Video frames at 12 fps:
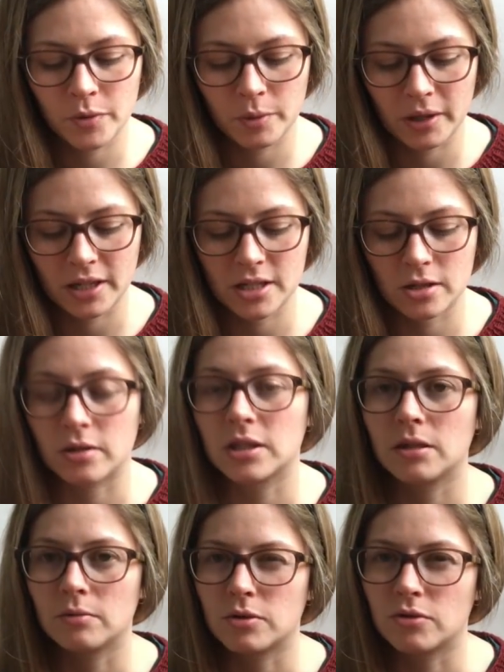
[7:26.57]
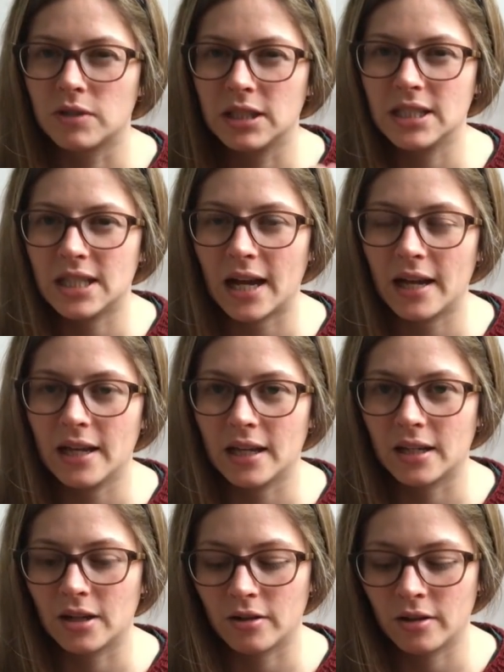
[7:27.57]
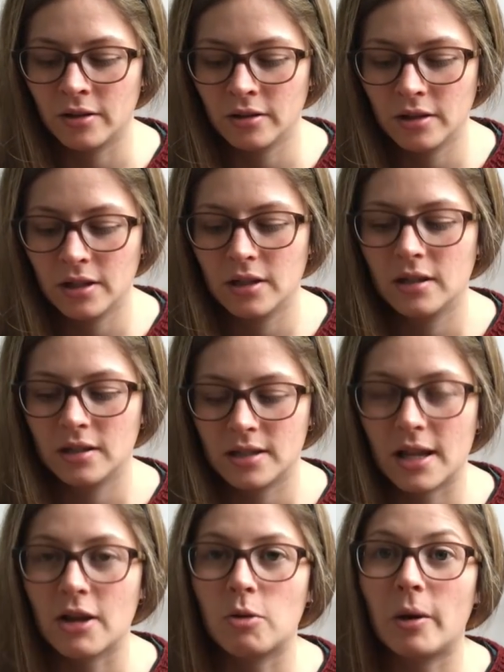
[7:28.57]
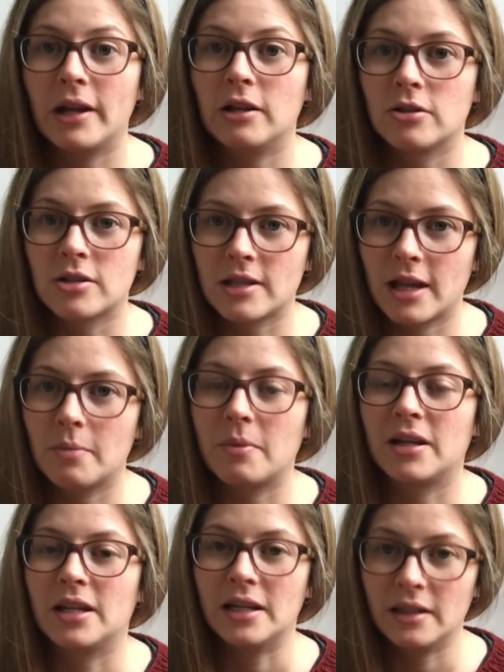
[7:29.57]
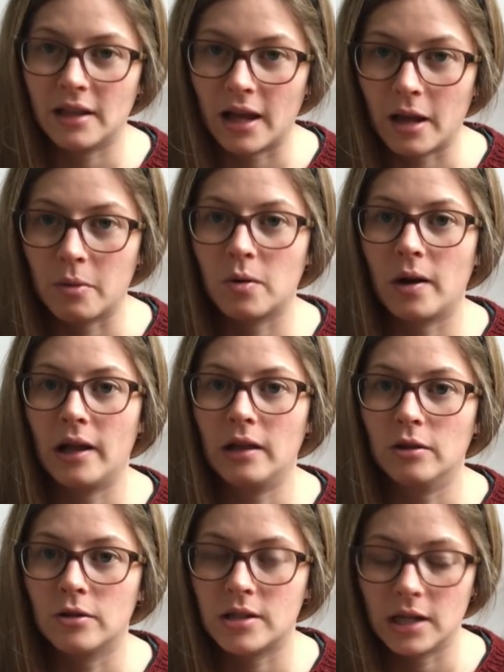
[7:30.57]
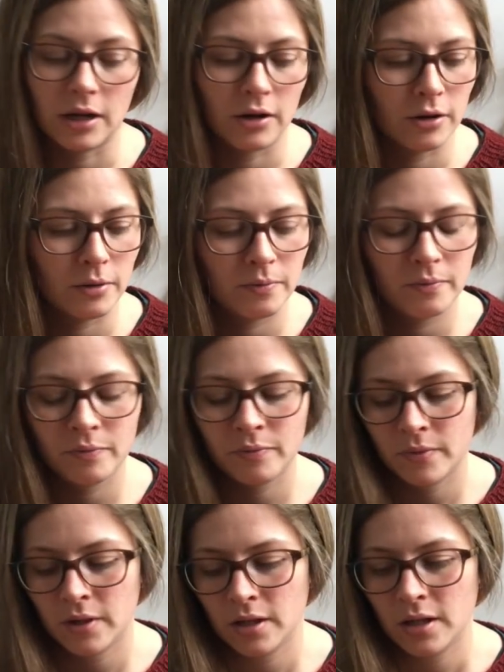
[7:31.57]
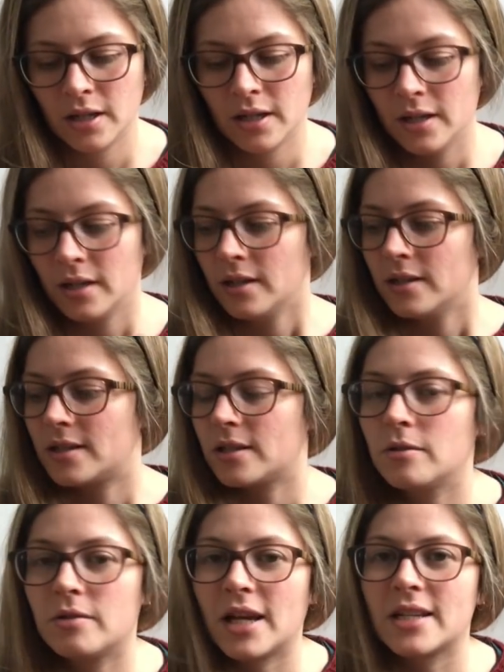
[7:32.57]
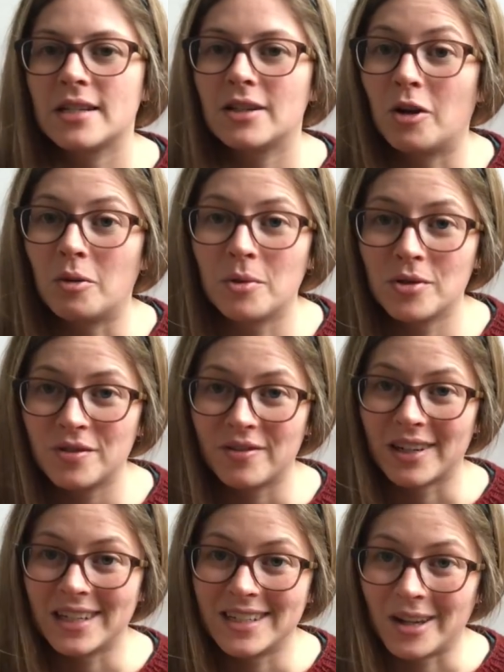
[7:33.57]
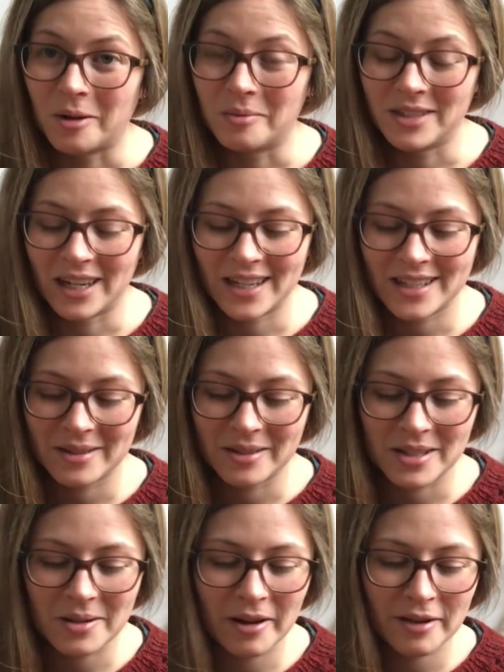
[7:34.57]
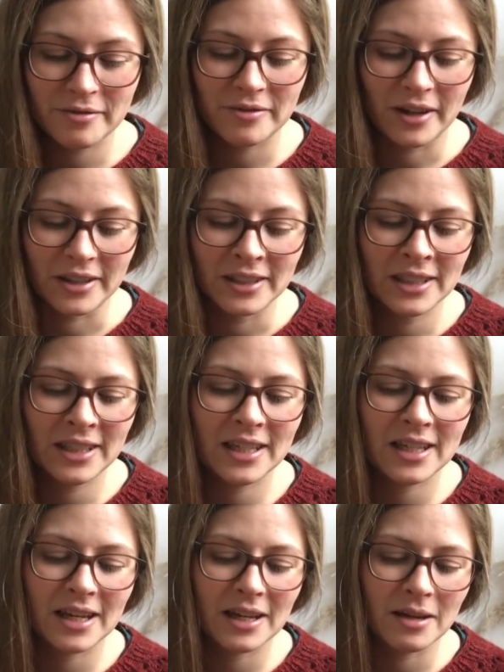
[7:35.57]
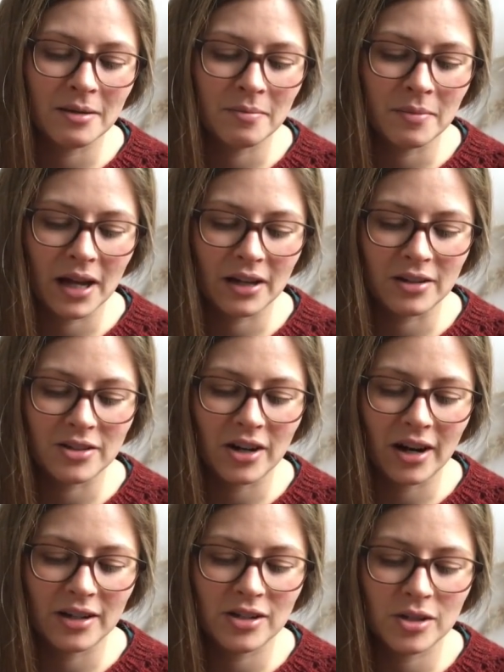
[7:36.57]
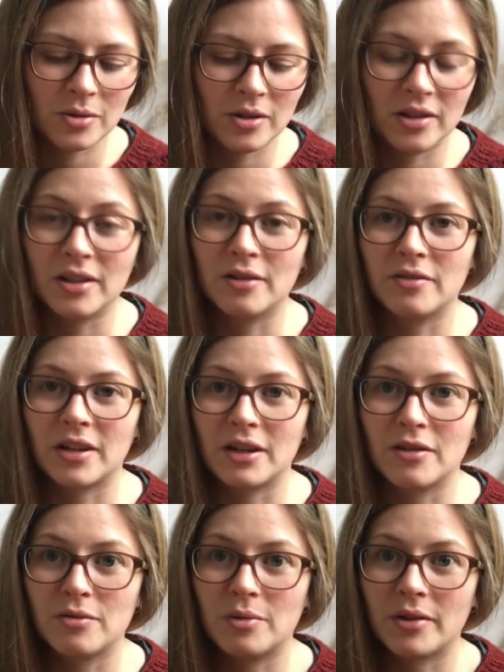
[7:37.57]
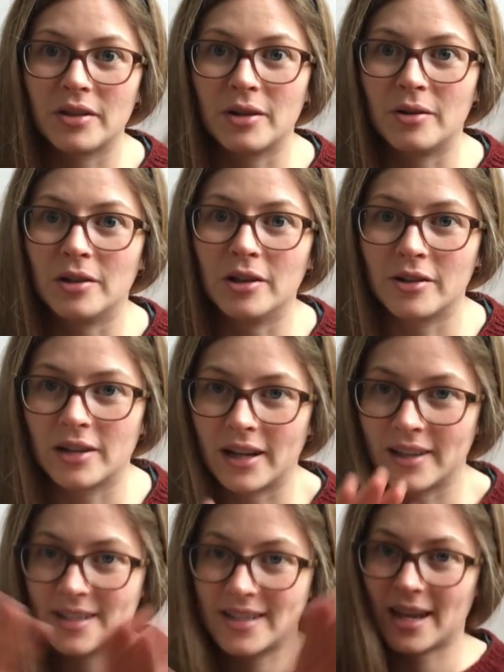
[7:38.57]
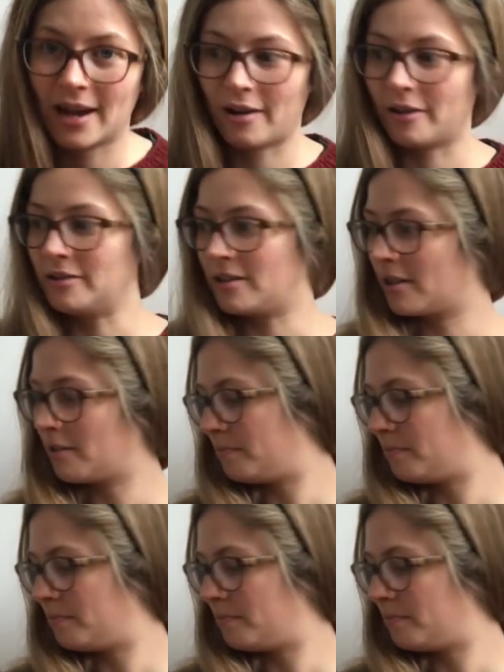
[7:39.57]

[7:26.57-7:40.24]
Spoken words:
When I started, it was really tight, and now it's like quite loose, like my knitting, like I'm quite a loose knitter. So that's an almost finished object, so it's quite fun, and I'll try and show you a little video of what they all look like set out.